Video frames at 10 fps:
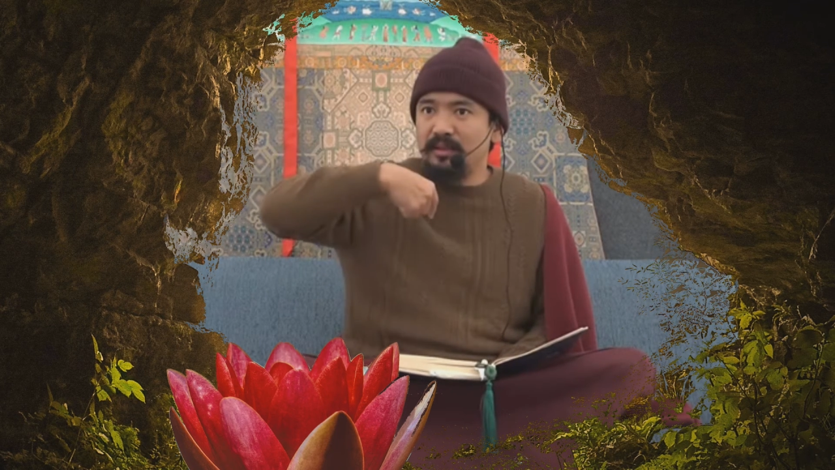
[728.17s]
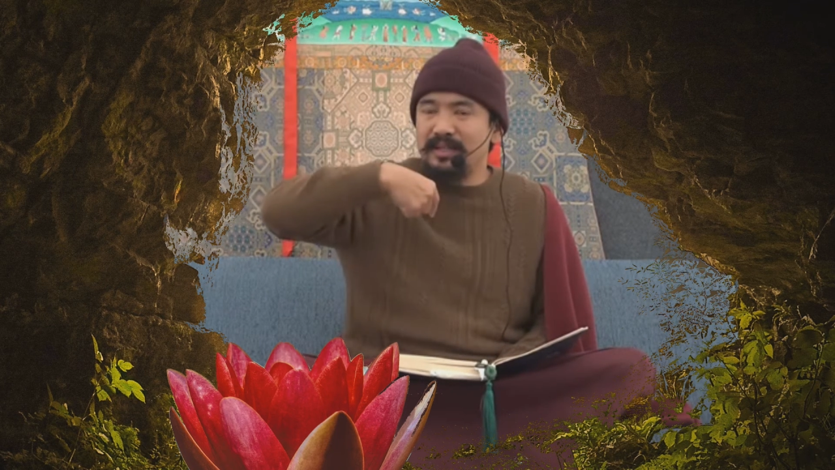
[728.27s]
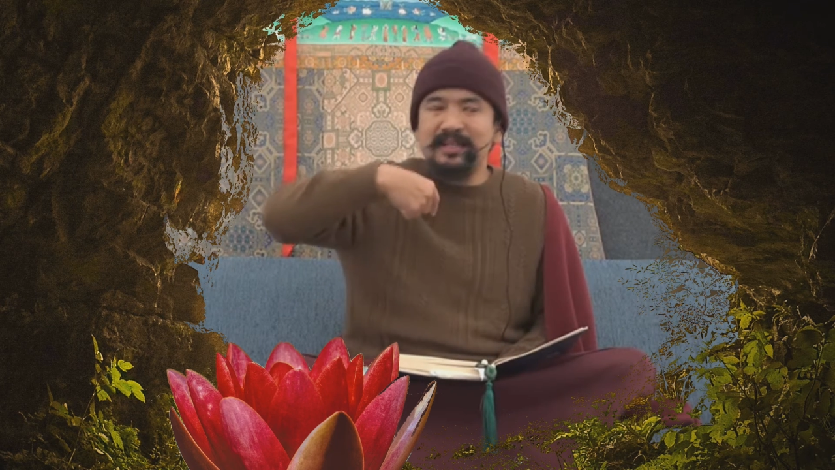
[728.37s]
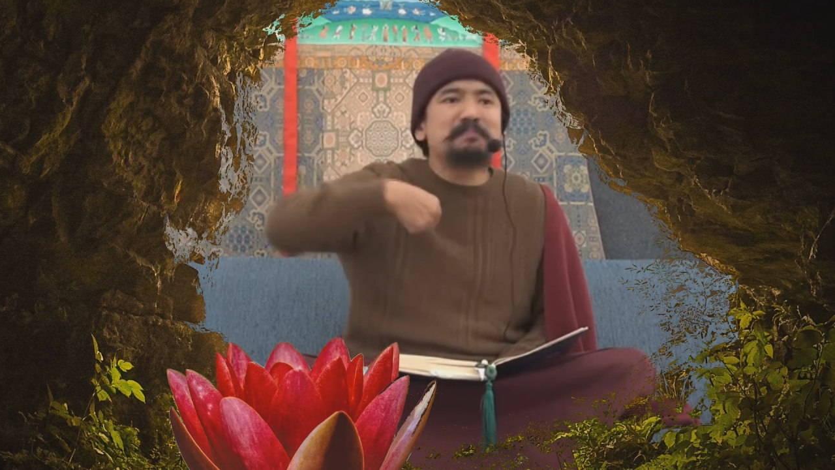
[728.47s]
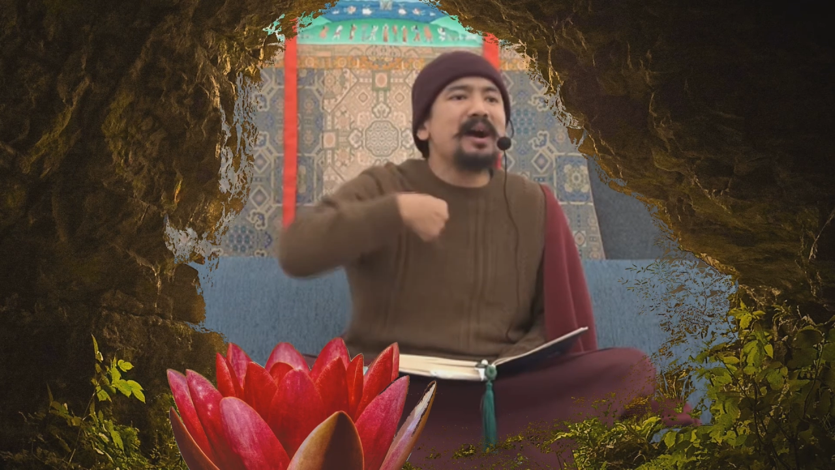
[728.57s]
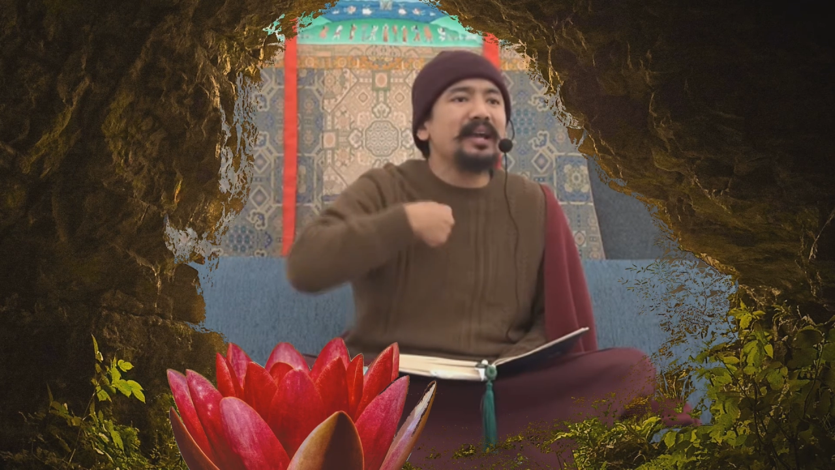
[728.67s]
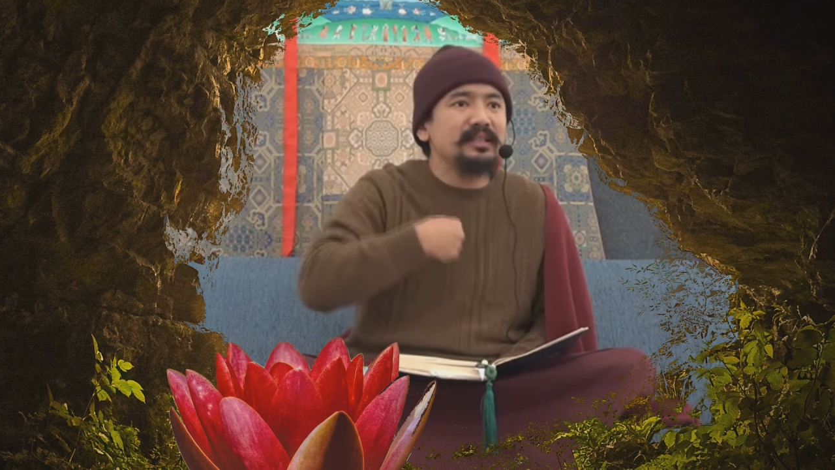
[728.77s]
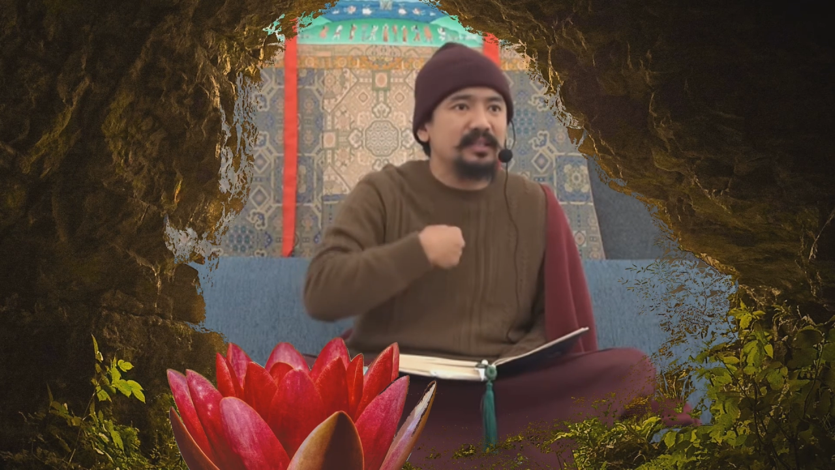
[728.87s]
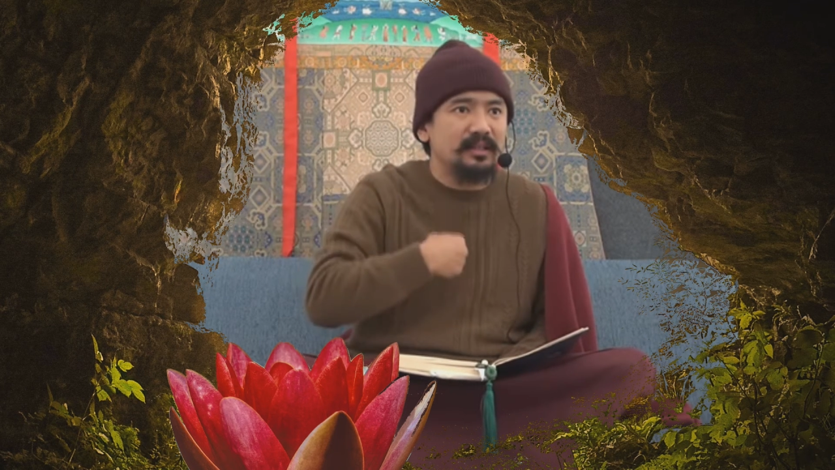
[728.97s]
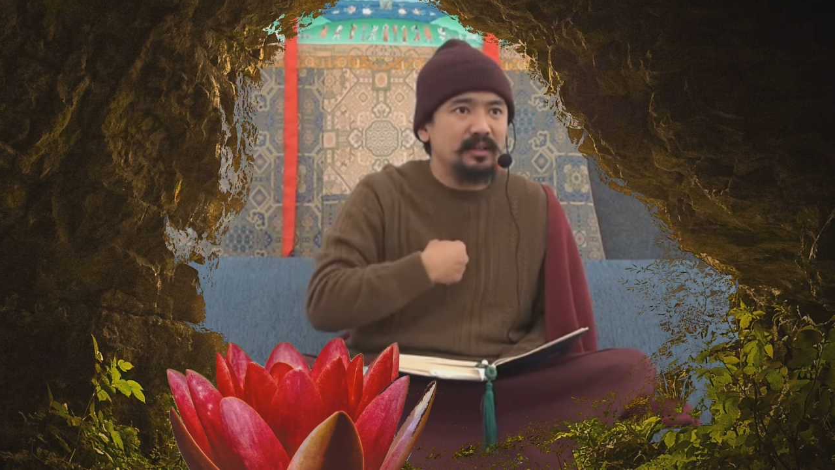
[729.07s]

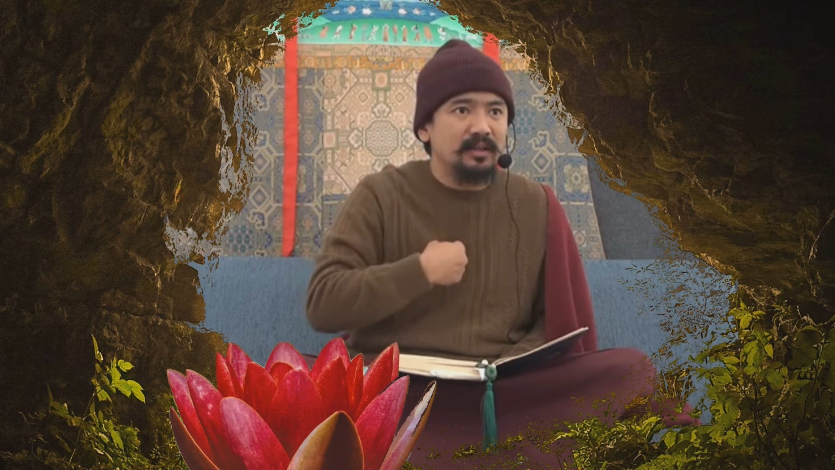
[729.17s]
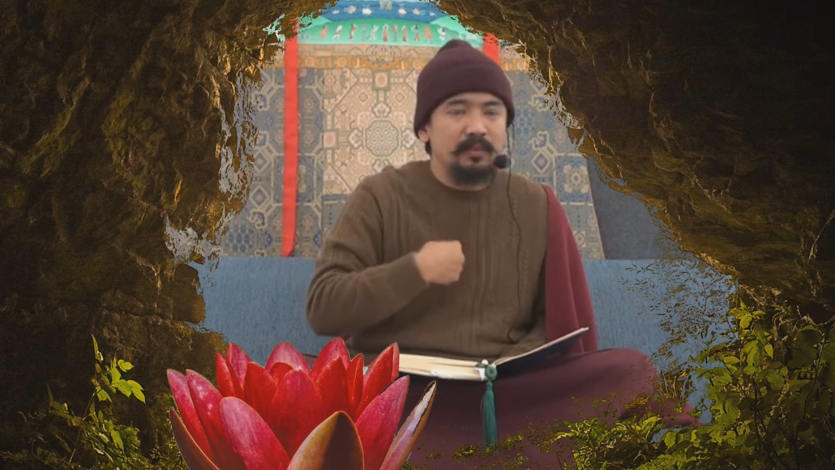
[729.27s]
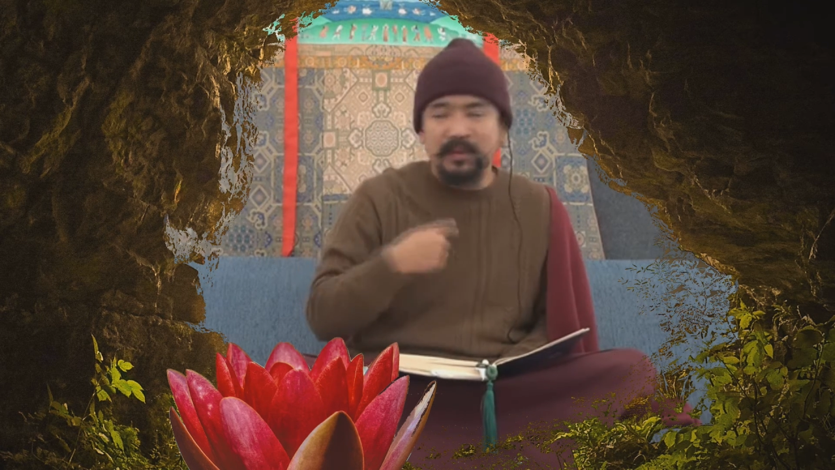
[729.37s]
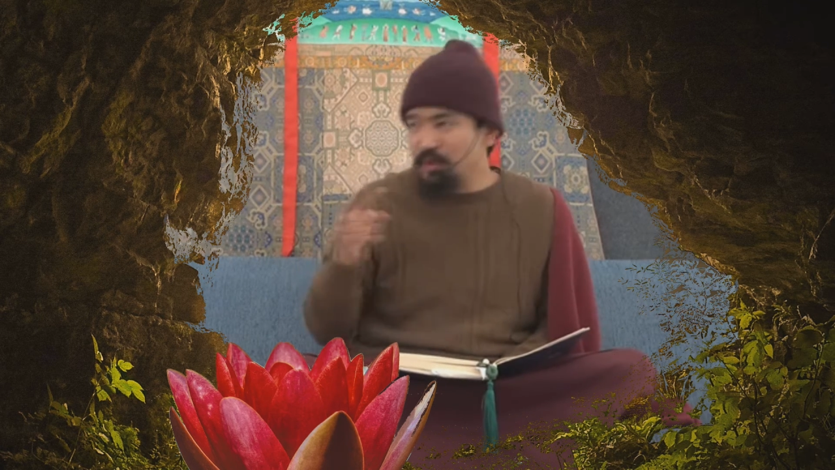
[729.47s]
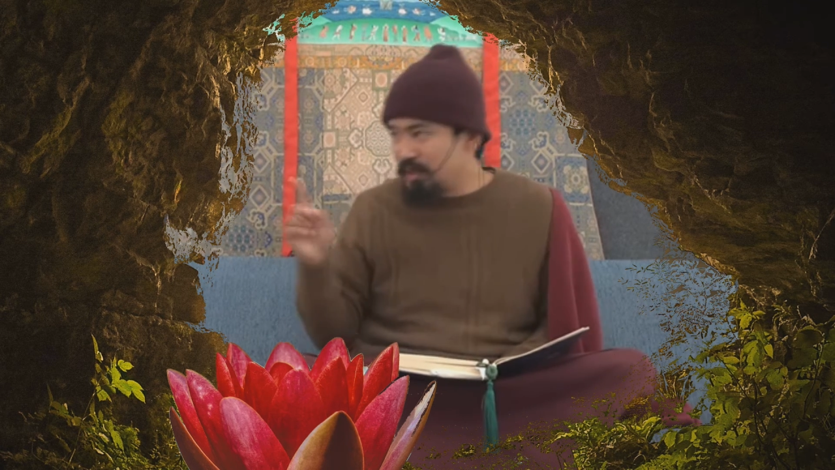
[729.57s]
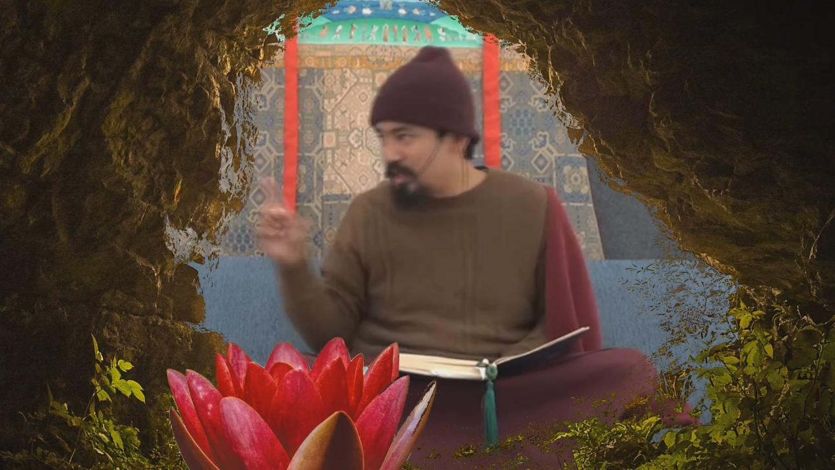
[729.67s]
reminder. When you see